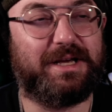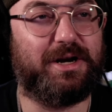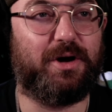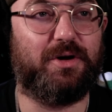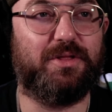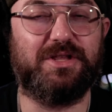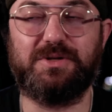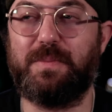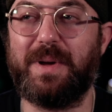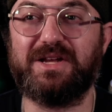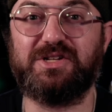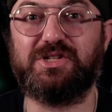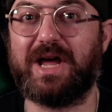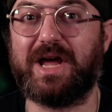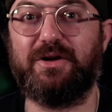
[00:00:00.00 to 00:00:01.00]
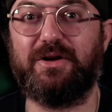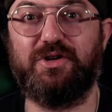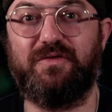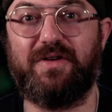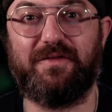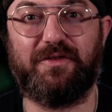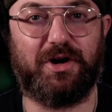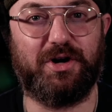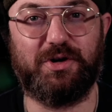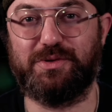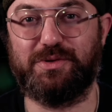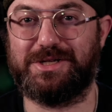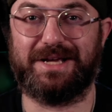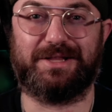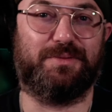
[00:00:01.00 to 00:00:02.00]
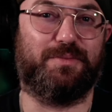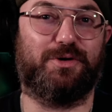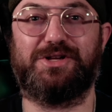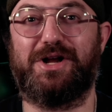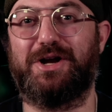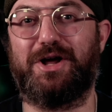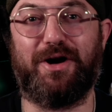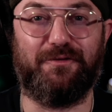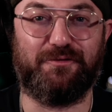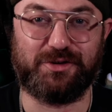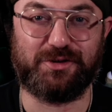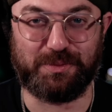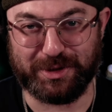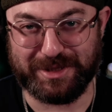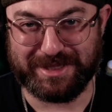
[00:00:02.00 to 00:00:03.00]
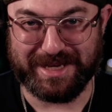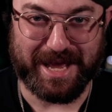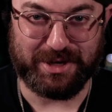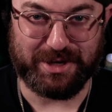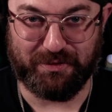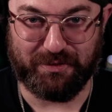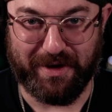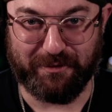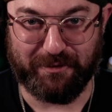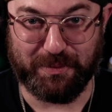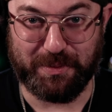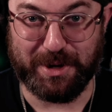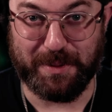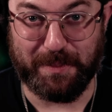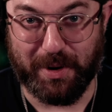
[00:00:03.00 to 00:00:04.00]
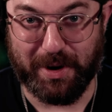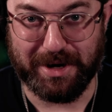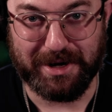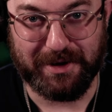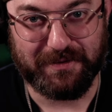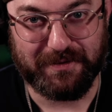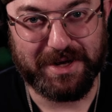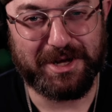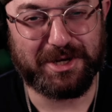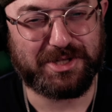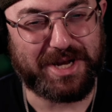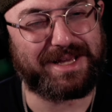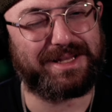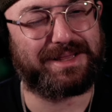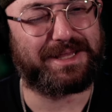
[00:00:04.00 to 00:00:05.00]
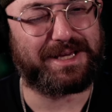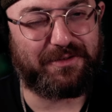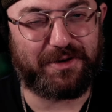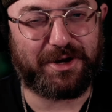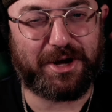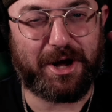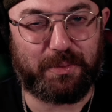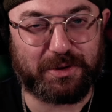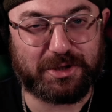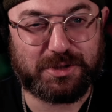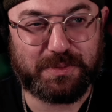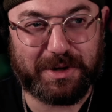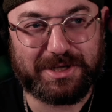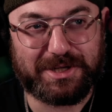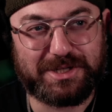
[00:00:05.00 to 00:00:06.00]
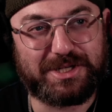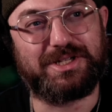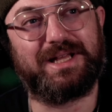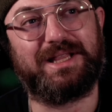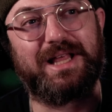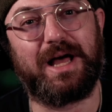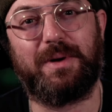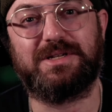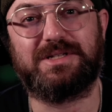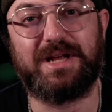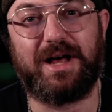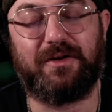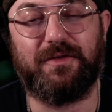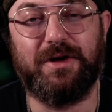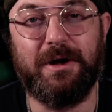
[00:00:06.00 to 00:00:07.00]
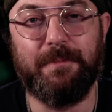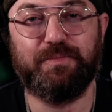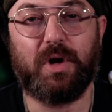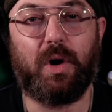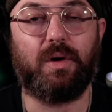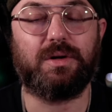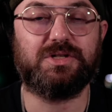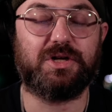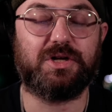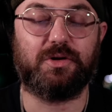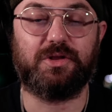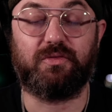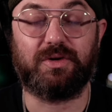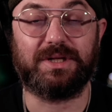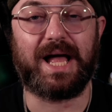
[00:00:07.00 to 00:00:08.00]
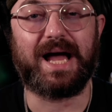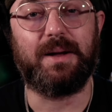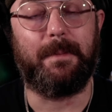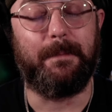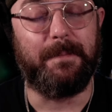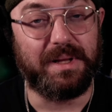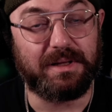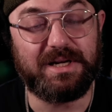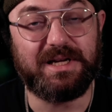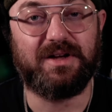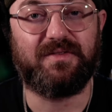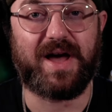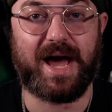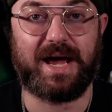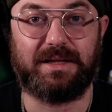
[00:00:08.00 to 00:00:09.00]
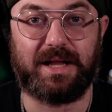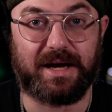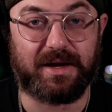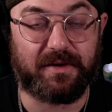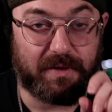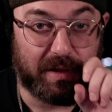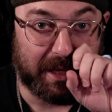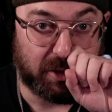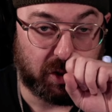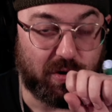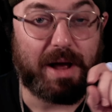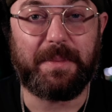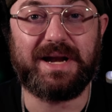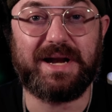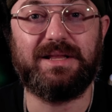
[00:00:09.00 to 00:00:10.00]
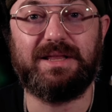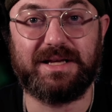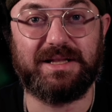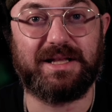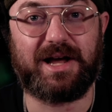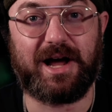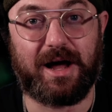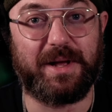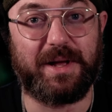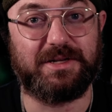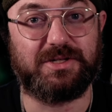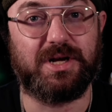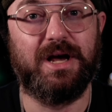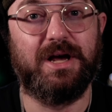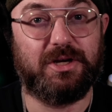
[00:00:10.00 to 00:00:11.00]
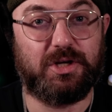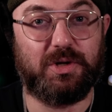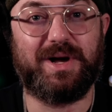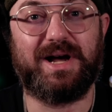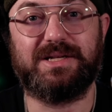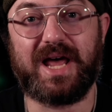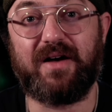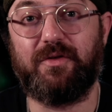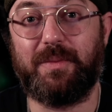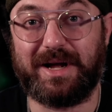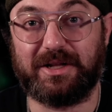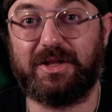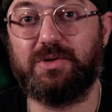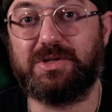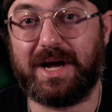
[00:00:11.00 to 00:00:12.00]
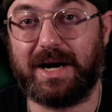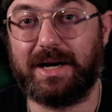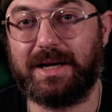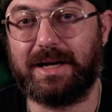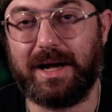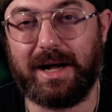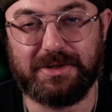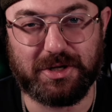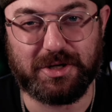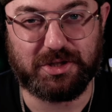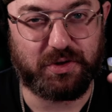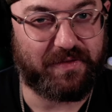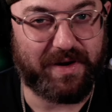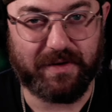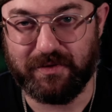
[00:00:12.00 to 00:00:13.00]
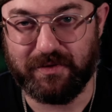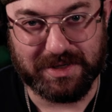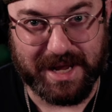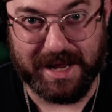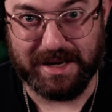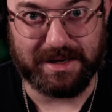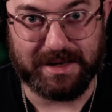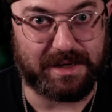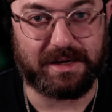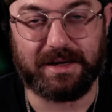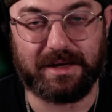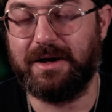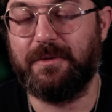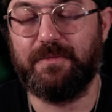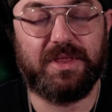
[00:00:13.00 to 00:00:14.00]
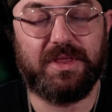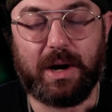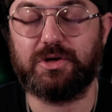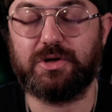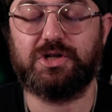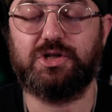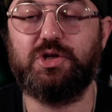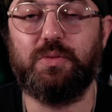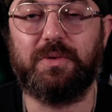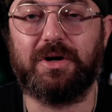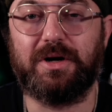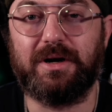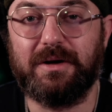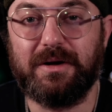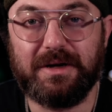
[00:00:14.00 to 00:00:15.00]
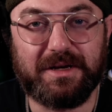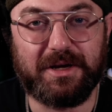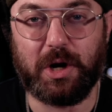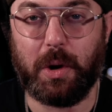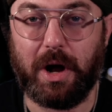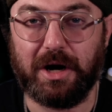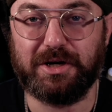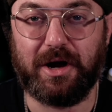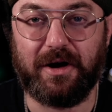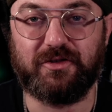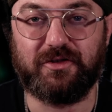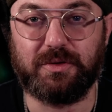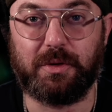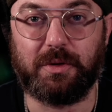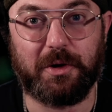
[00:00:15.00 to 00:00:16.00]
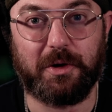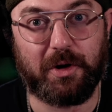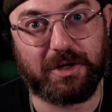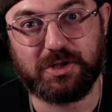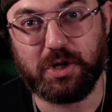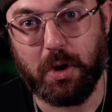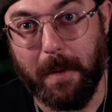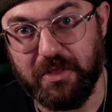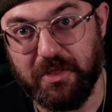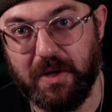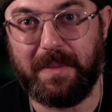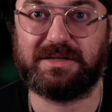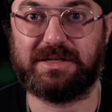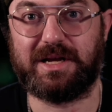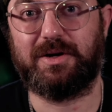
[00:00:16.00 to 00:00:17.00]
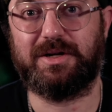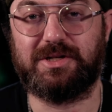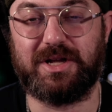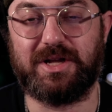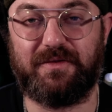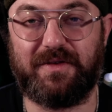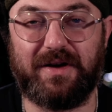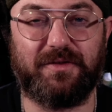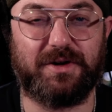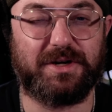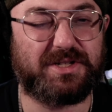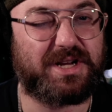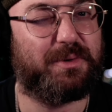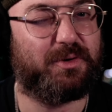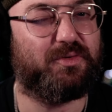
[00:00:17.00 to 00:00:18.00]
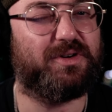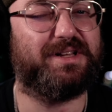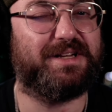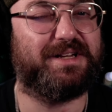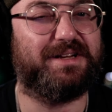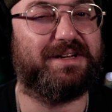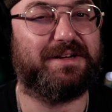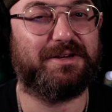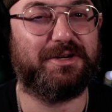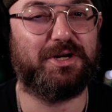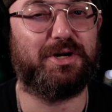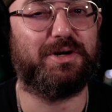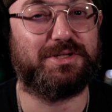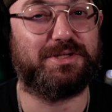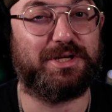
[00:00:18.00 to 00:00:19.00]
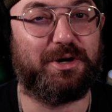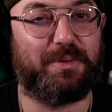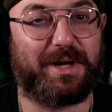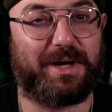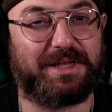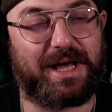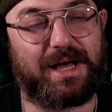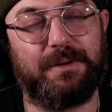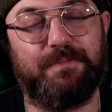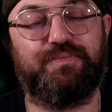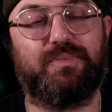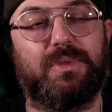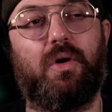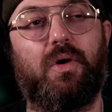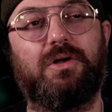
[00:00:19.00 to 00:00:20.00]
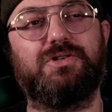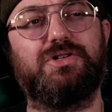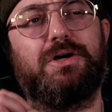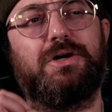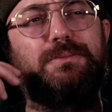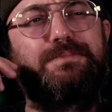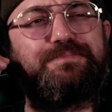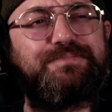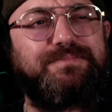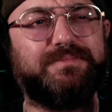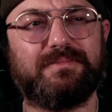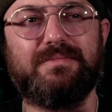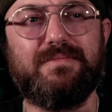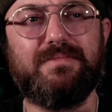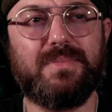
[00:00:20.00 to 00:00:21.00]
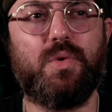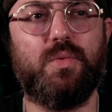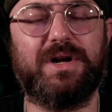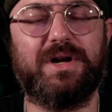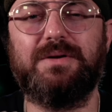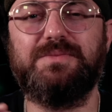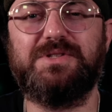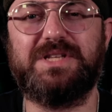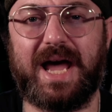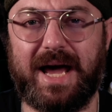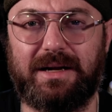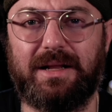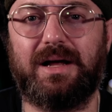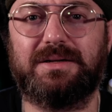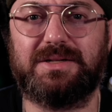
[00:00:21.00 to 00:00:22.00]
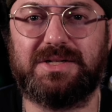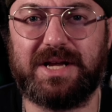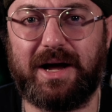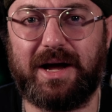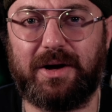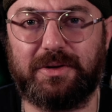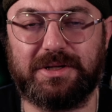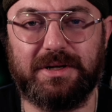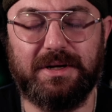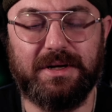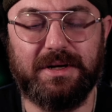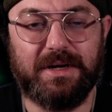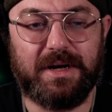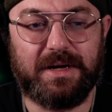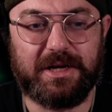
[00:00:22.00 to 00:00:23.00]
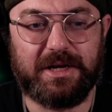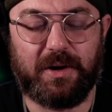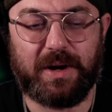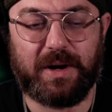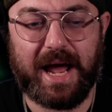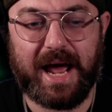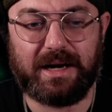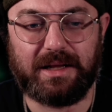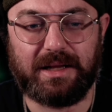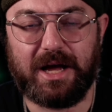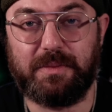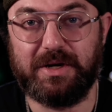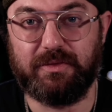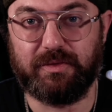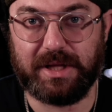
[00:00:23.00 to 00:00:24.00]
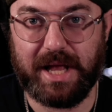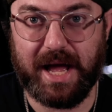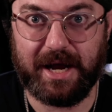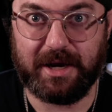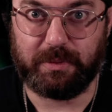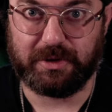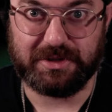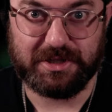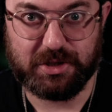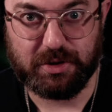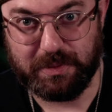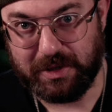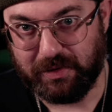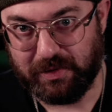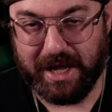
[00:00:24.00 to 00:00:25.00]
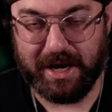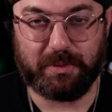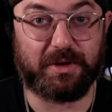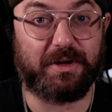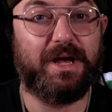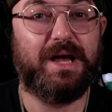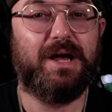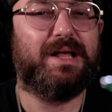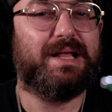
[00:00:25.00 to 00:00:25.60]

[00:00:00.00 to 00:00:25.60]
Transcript: you know, the best sound you've ever heard was like the most uncomfortable day you've ever been a part of? Because I could think of a couple experiences like that myself. Also, the reliability of analog, like drop anything in the comments you guys have about those kind of concerts you've attended that were super, you know, uncomfortable, but also the best sounding stuff ever. Because I'd be really curious to hear about that. Also, when it comes to analog sound, you know, analog being reliable, digital being reliable,